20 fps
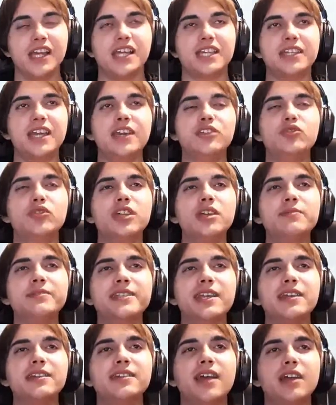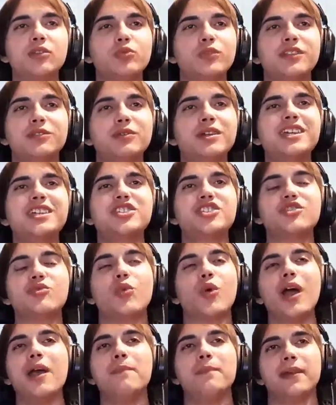Yeah, you keep saying that with each
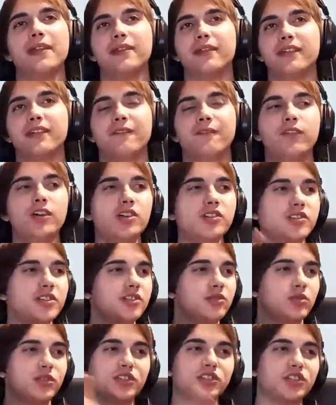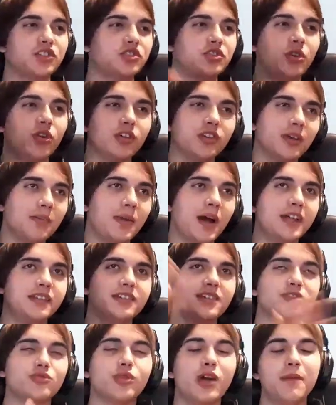weapon. First it was the sword, the
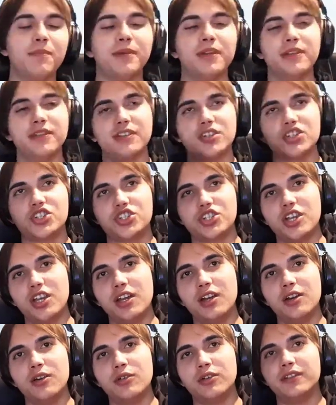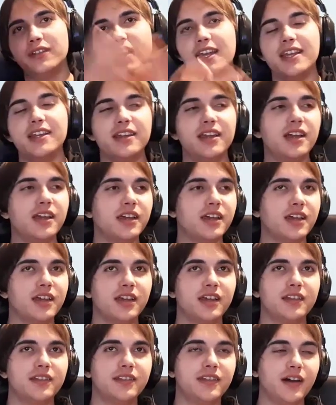mightiest weapon, the shield, then
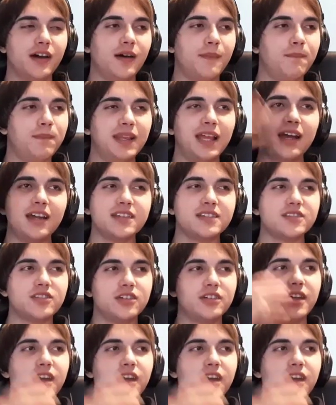the blaster